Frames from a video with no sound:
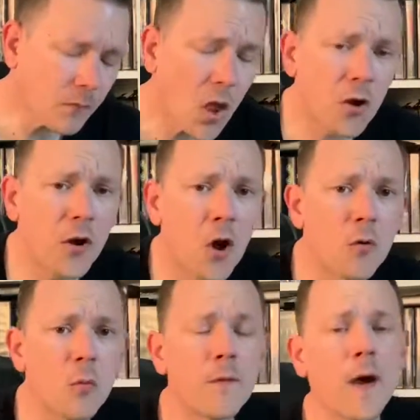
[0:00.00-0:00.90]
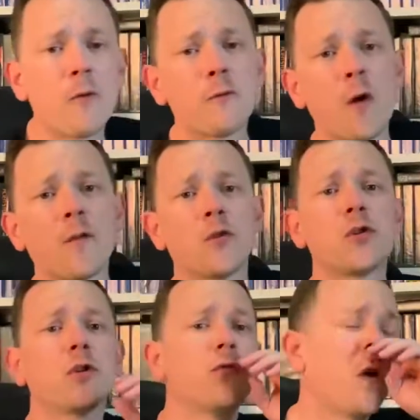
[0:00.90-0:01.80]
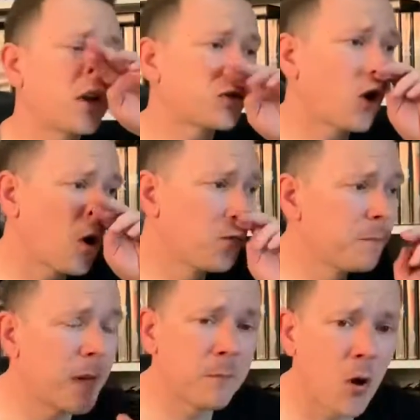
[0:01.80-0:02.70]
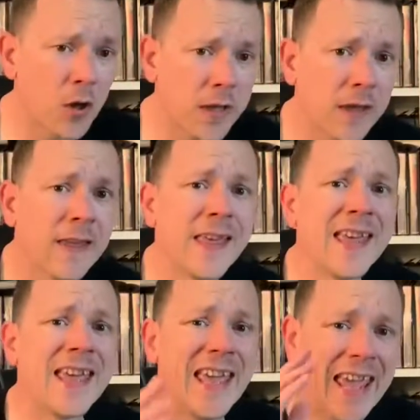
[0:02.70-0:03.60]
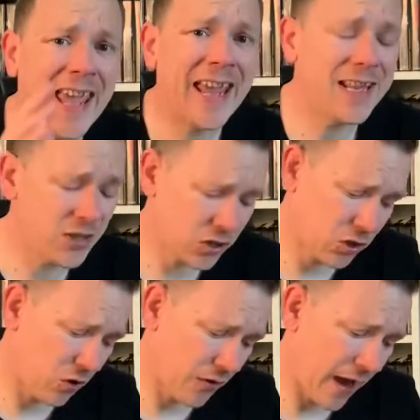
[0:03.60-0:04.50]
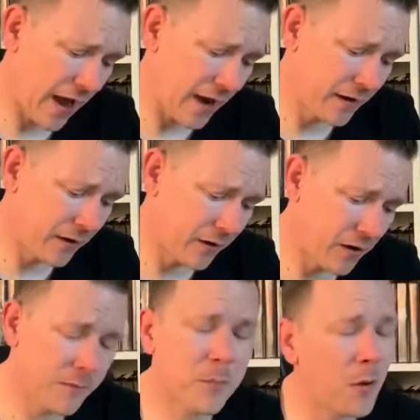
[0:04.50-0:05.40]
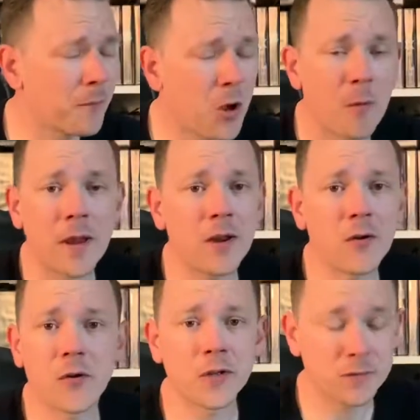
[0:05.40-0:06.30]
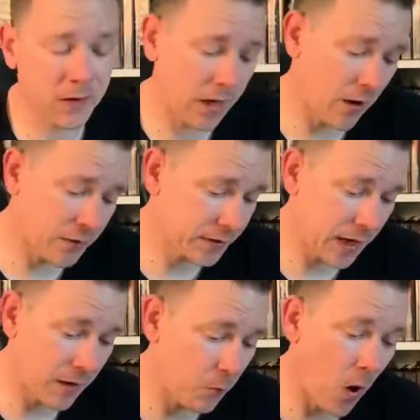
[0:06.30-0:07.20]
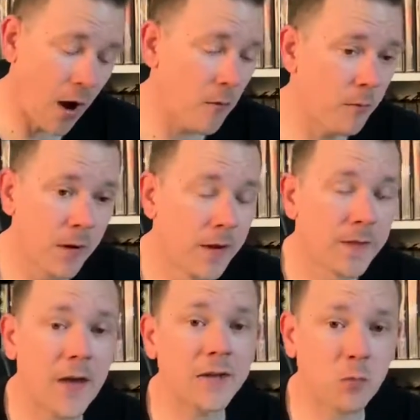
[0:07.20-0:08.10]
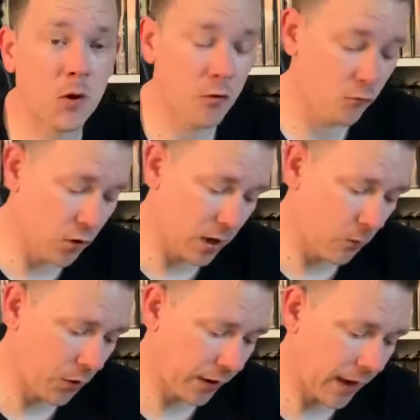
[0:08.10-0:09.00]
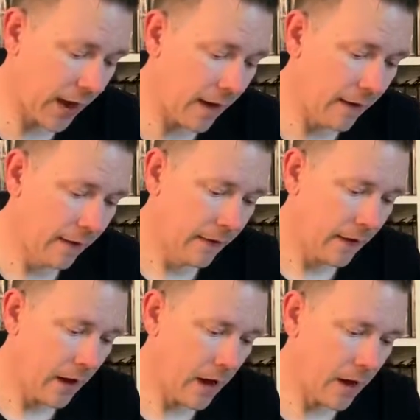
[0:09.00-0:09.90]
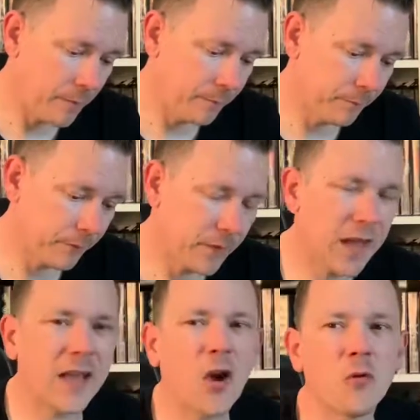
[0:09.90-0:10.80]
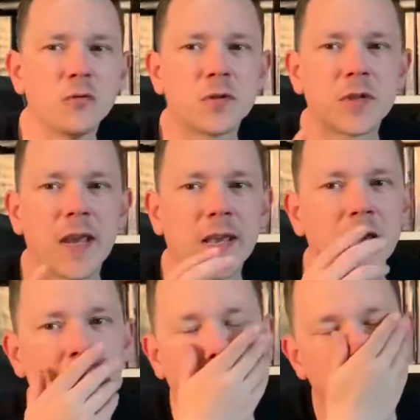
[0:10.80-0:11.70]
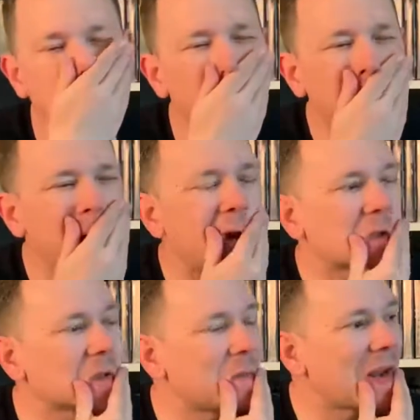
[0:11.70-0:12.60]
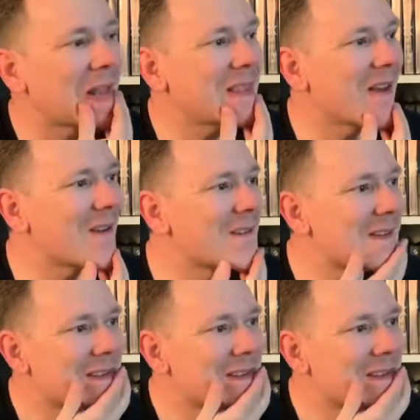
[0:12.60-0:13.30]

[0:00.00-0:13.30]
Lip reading: I know, without further ado, Retro, Big Mike, he just got that, and I commented on his video and said, wow, that's one I really want to get. It can go for a lot of money though.